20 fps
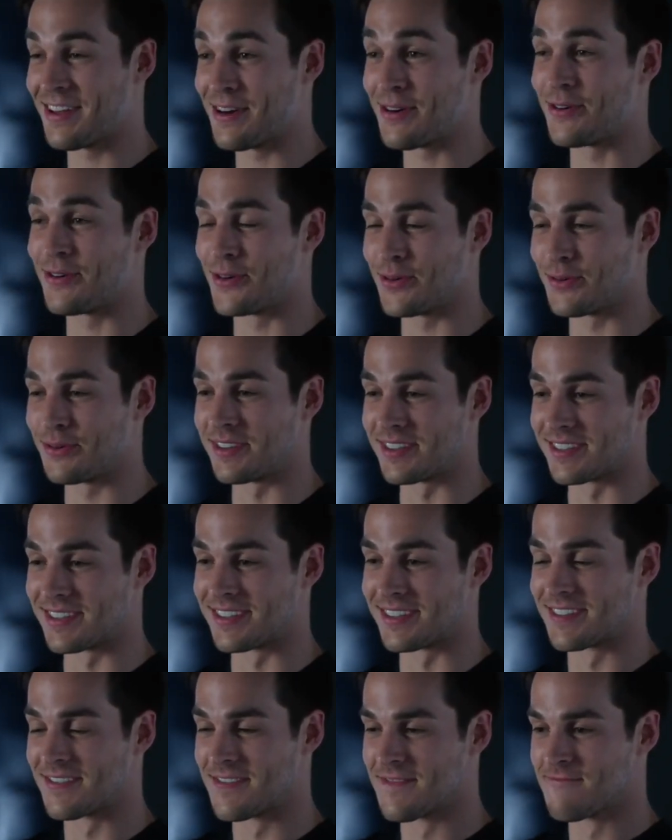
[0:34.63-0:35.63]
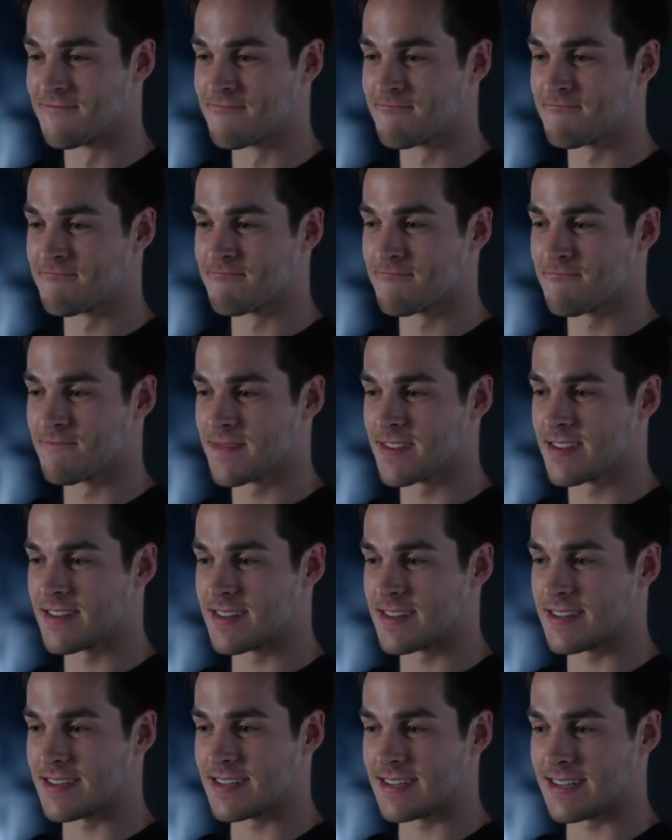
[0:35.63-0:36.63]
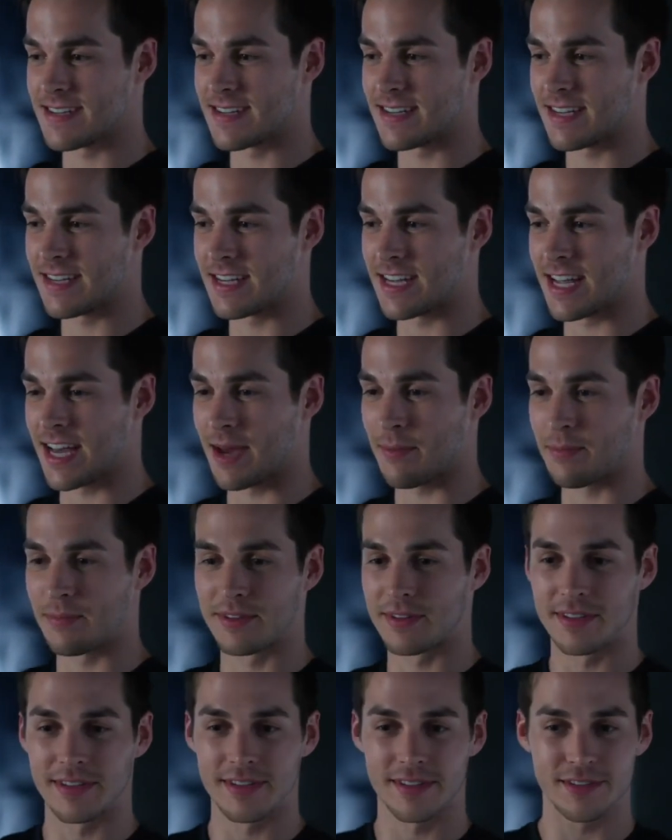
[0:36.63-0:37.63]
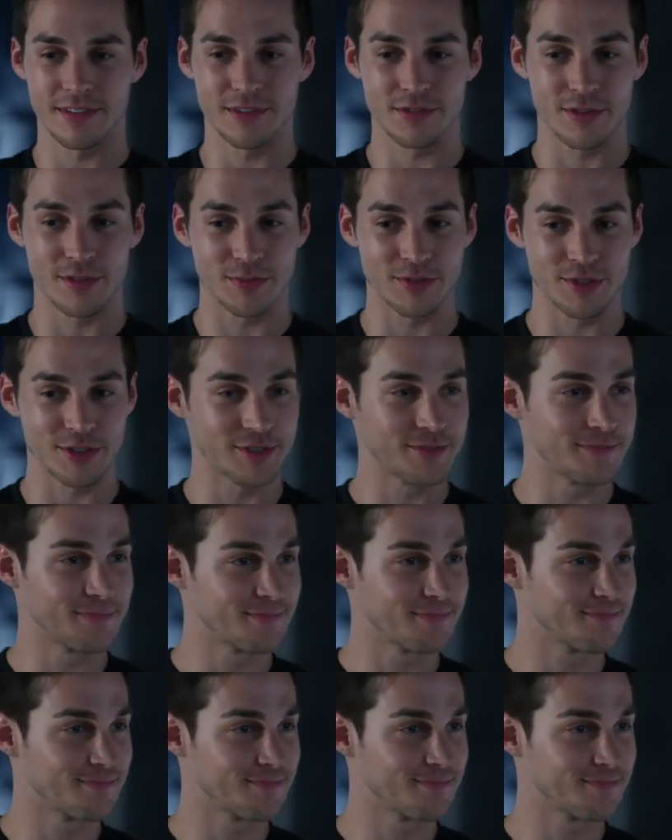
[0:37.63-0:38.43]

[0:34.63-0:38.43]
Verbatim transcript: no, it was uh, an apt description.